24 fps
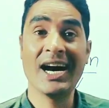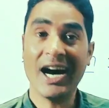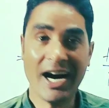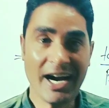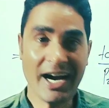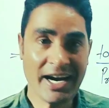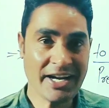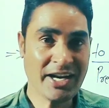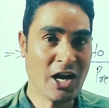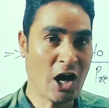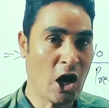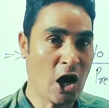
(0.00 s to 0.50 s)

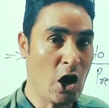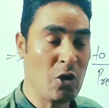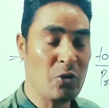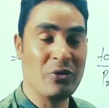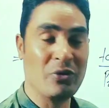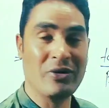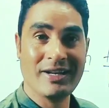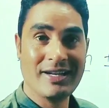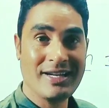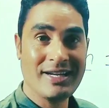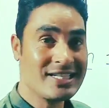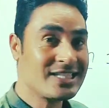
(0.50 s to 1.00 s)
a
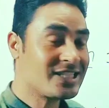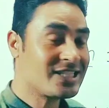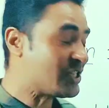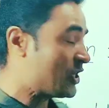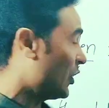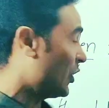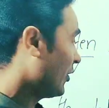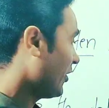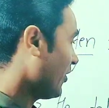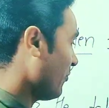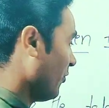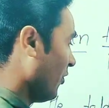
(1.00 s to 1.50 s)
noun, it's
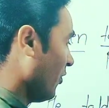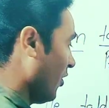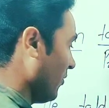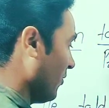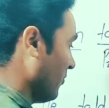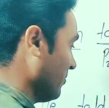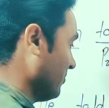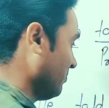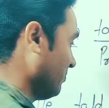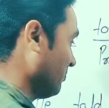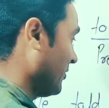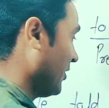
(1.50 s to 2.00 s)
not a verb.